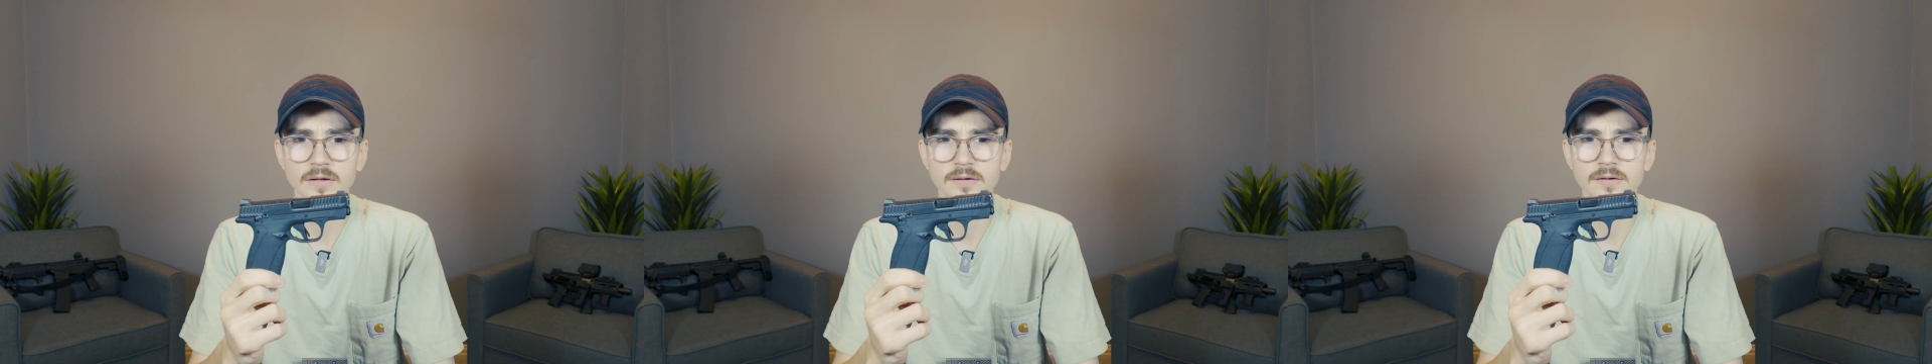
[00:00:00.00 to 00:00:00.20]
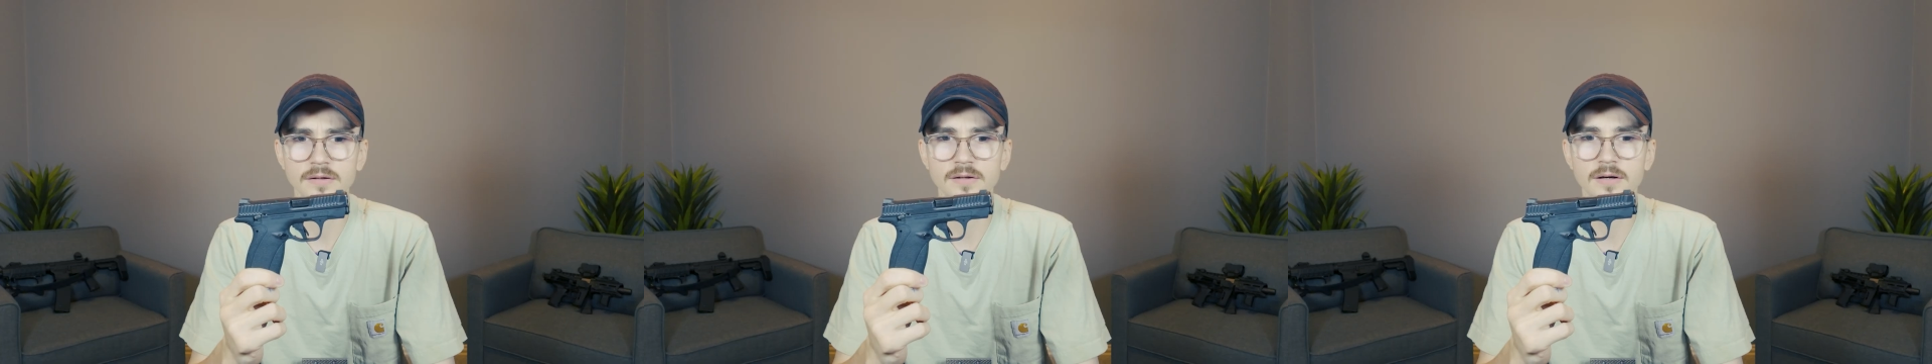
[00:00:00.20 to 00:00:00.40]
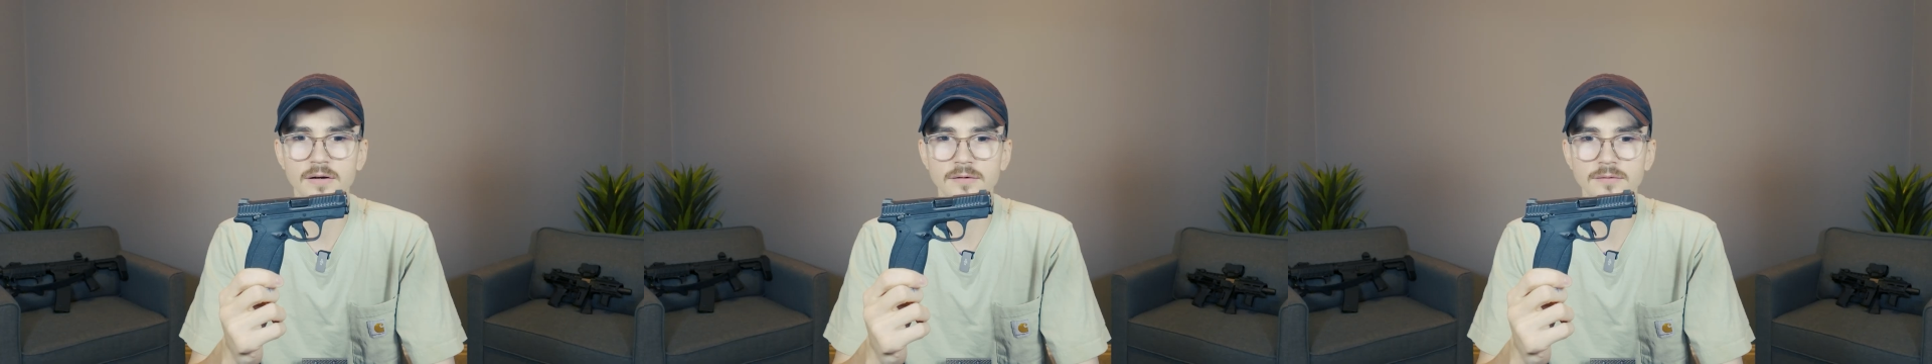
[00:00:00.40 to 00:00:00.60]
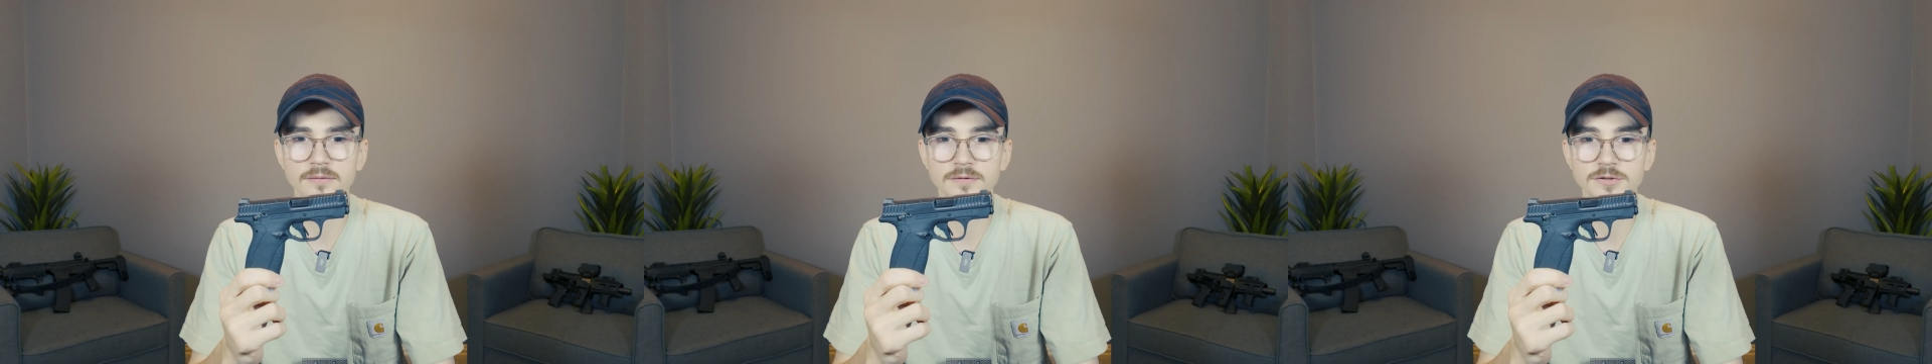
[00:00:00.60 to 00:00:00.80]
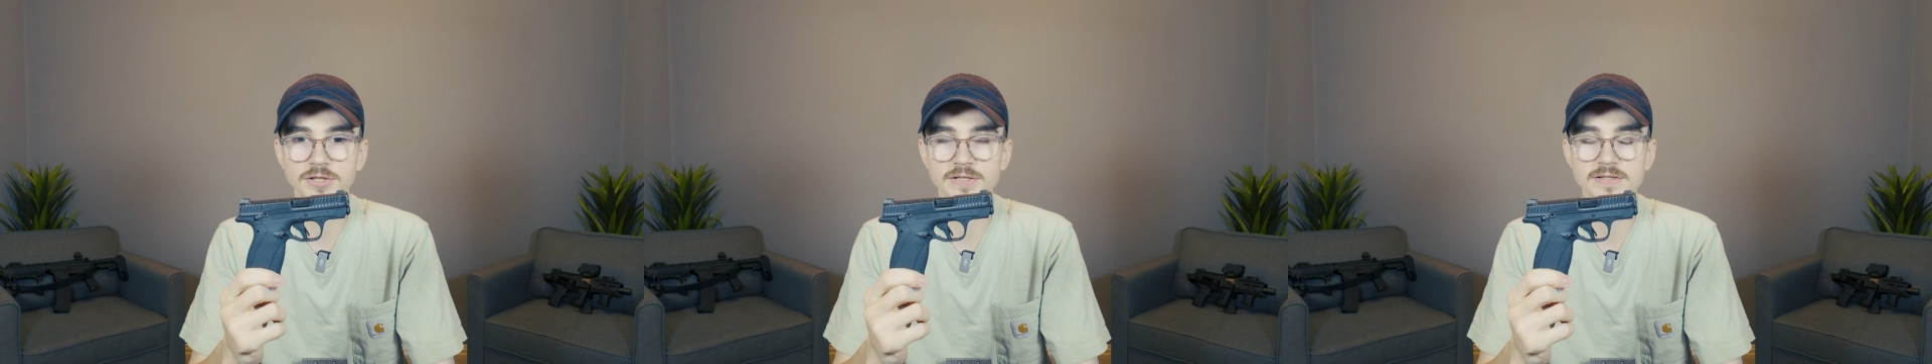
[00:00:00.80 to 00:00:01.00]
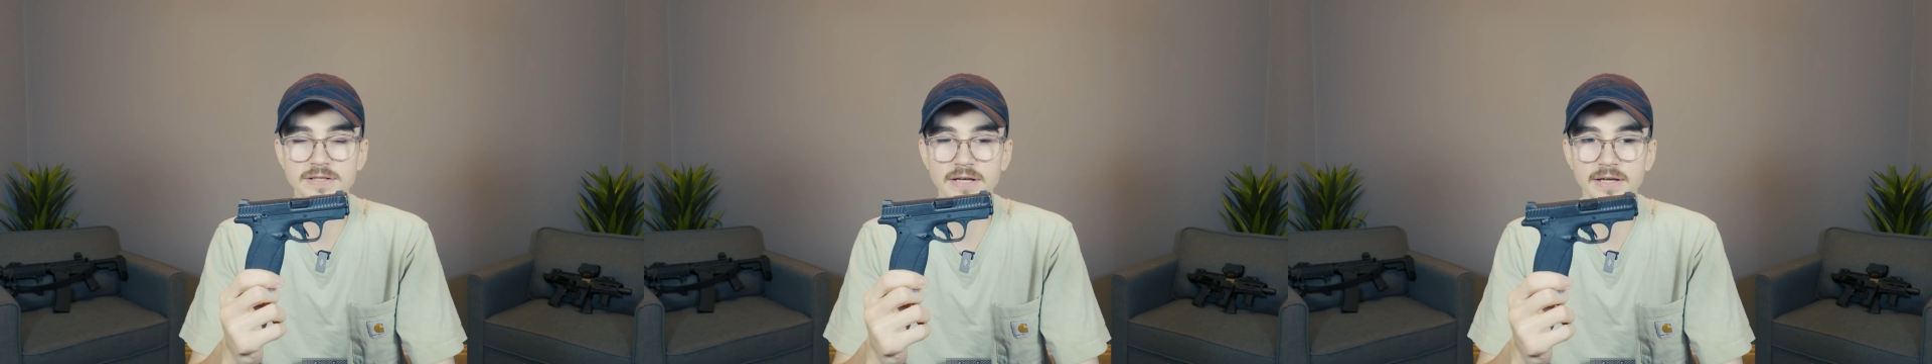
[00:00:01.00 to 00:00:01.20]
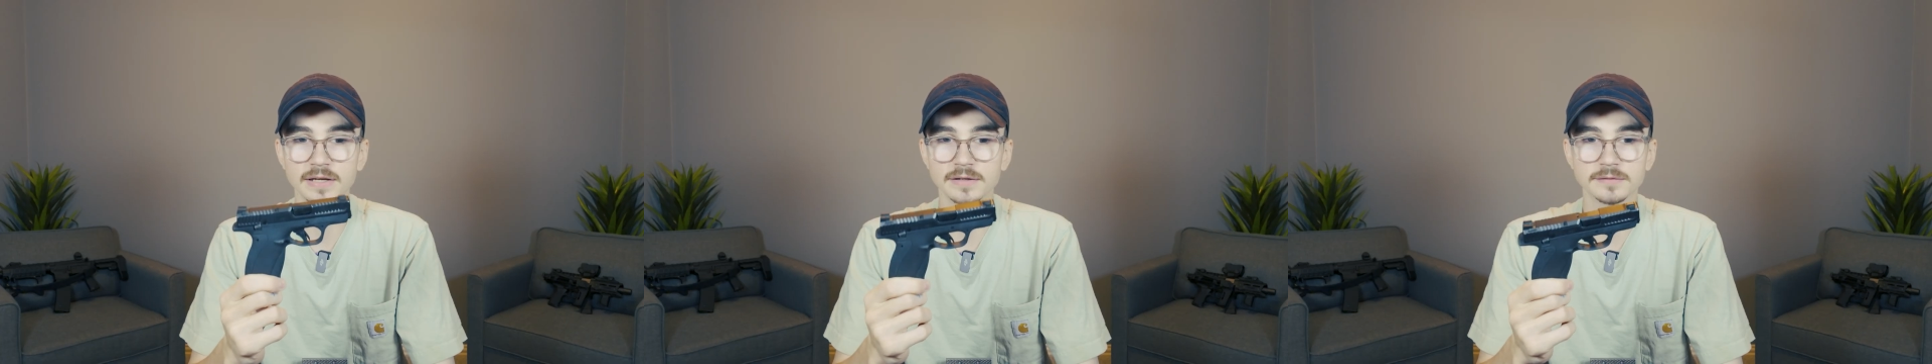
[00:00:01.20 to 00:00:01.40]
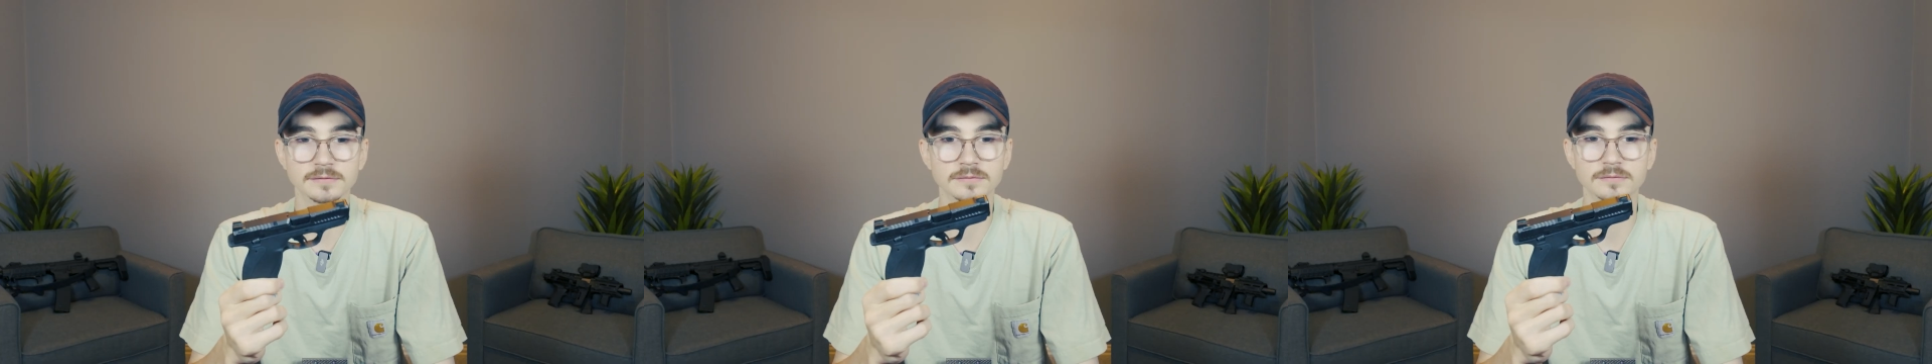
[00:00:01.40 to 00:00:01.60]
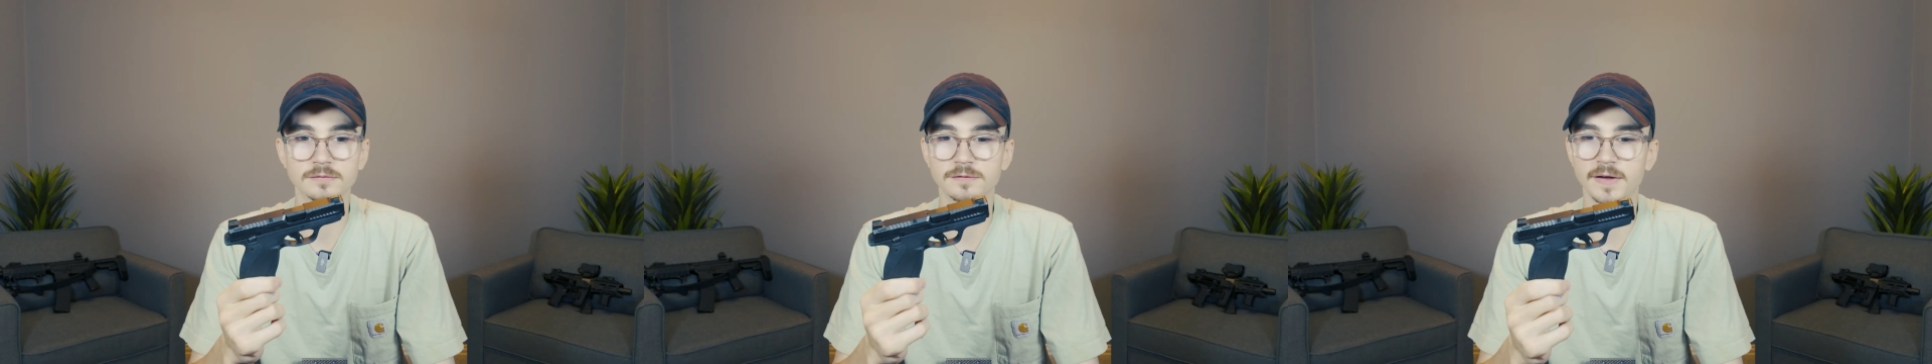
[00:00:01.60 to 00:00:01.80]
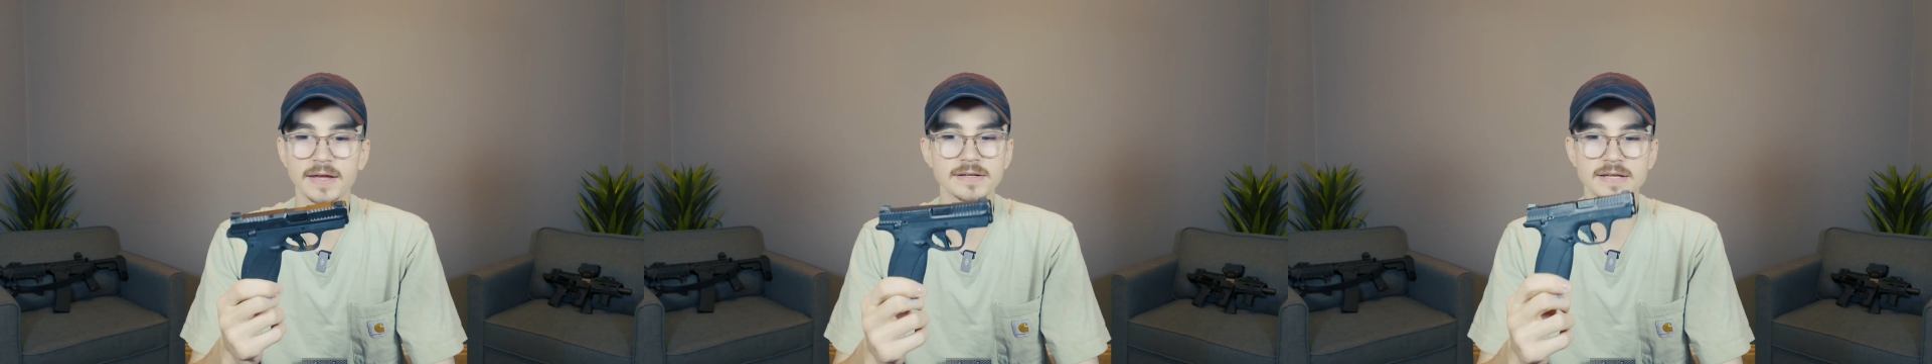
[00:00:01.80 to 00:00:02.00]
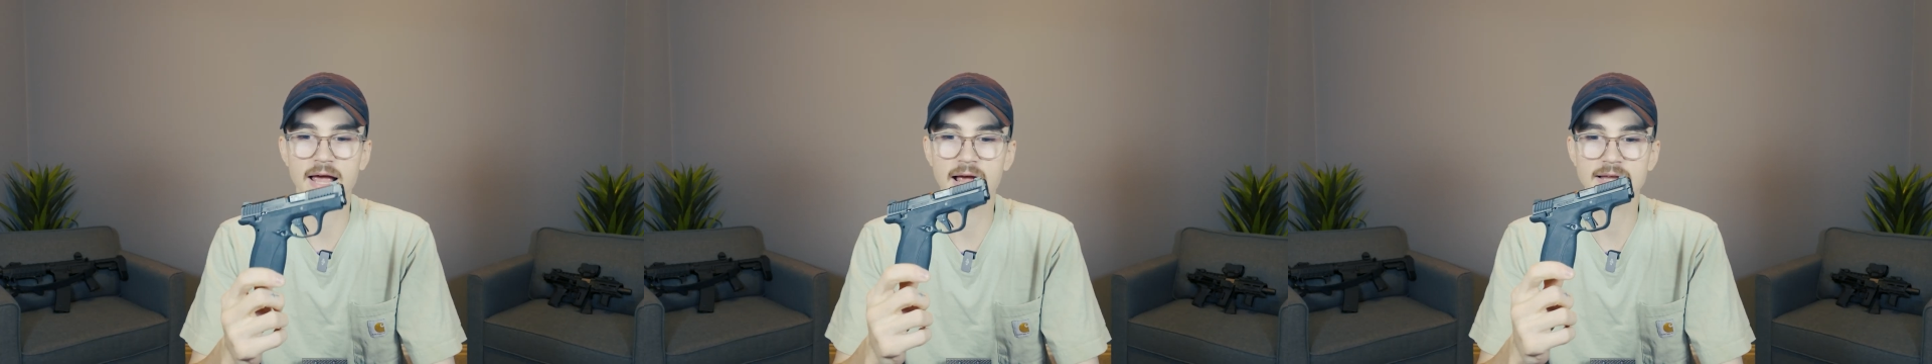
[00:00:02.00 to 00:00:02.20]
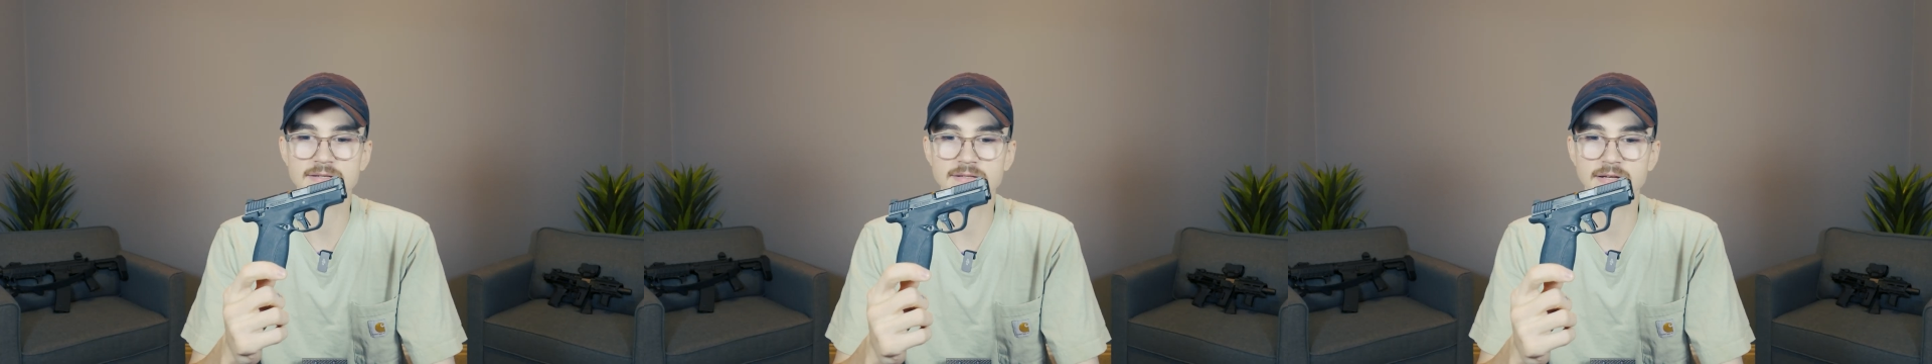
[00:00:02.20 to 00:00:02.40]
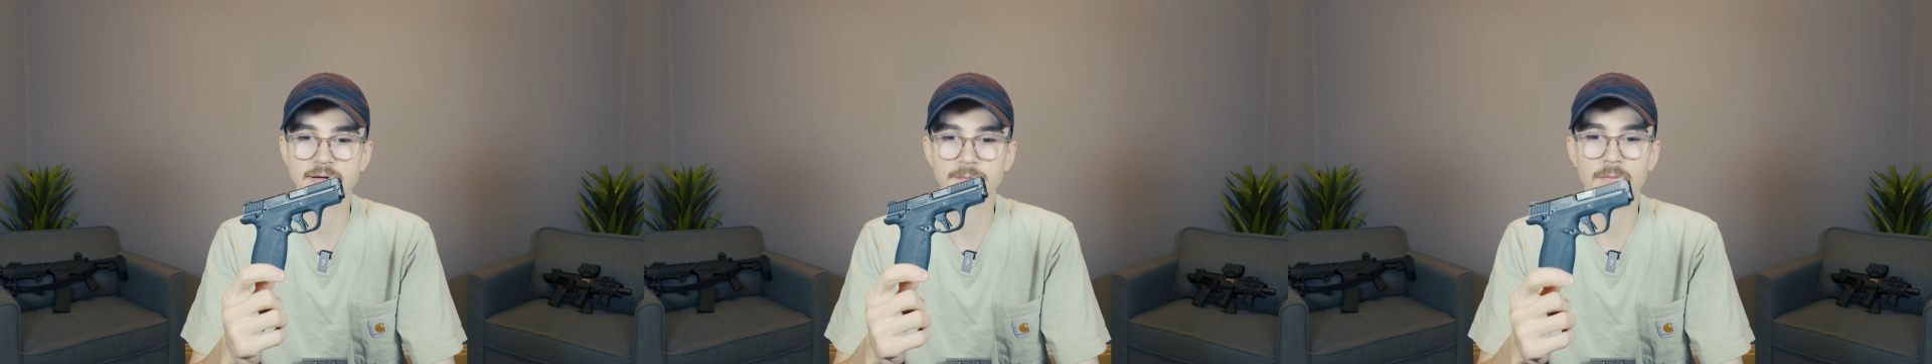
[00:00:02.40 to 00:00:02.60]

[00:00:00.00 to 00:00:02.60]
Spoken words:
You know, just a fantastic